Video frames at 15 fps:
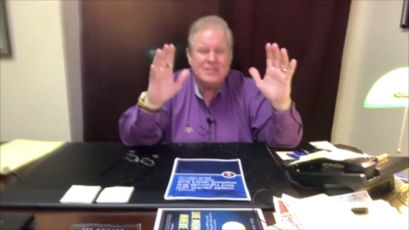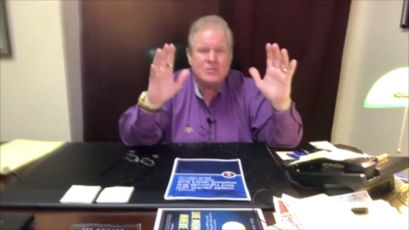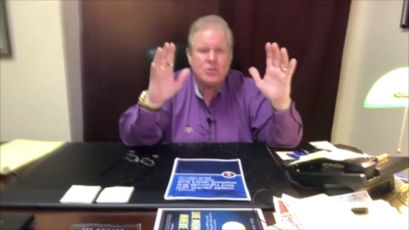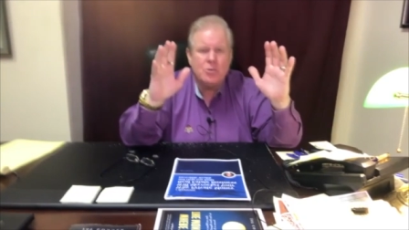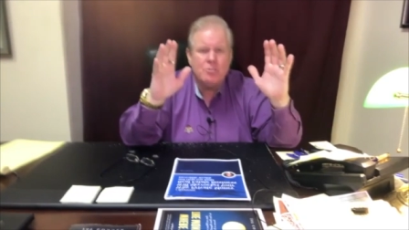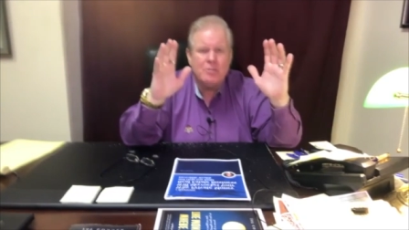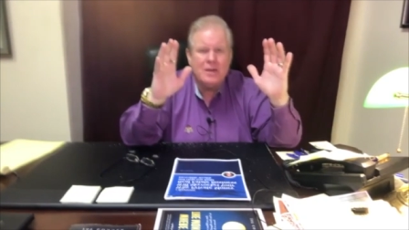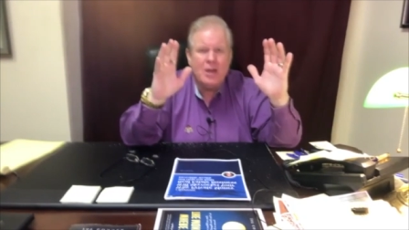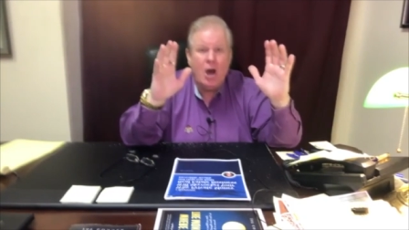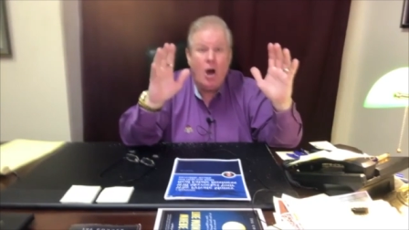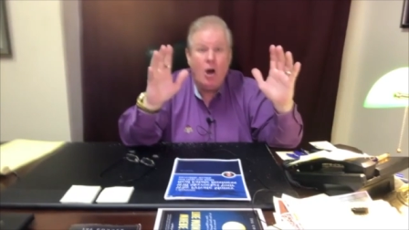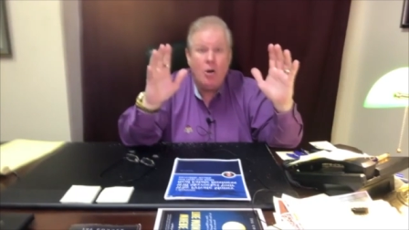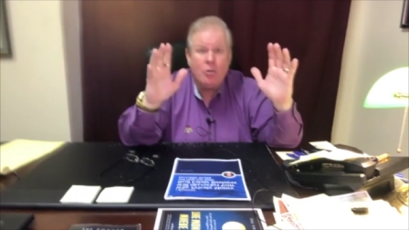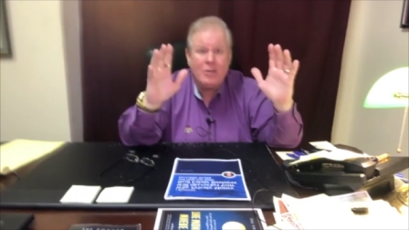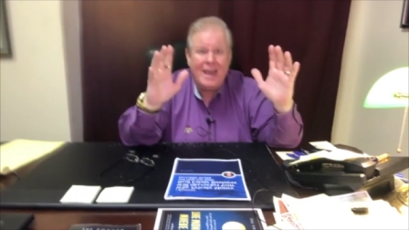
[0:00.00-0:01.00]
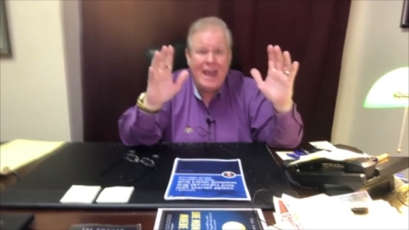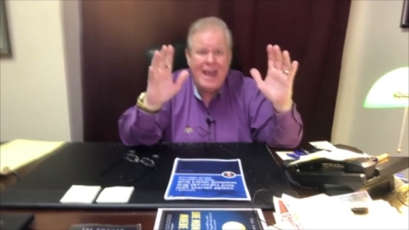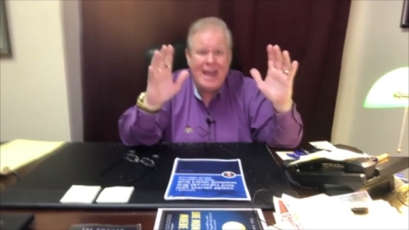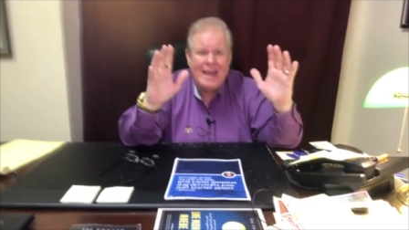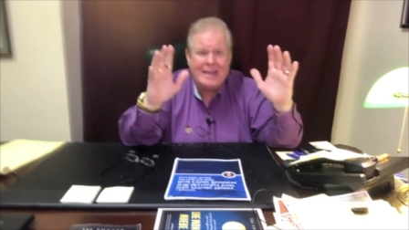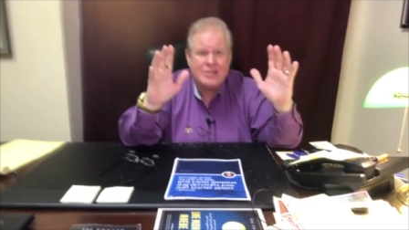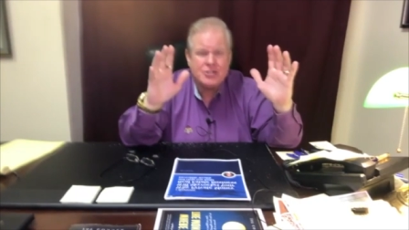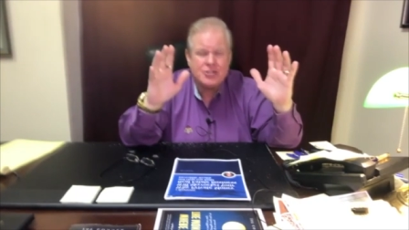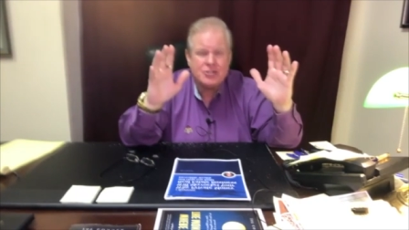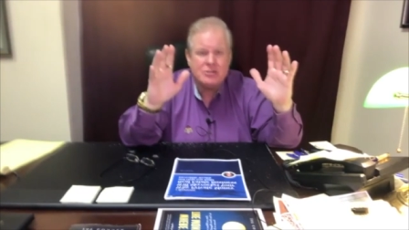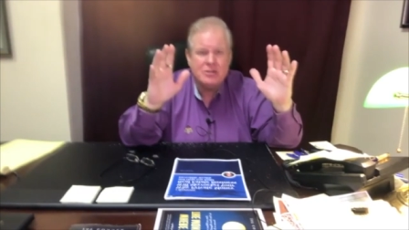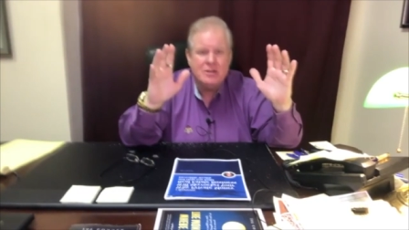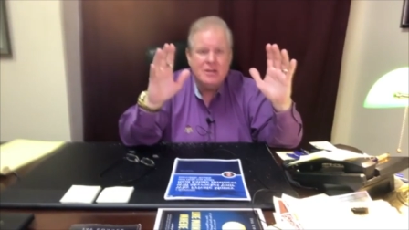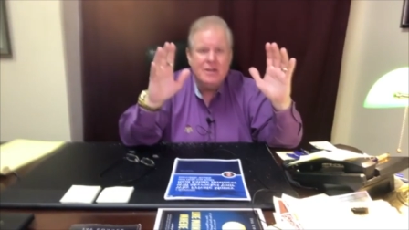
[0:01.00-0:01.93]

It's going to be all cash.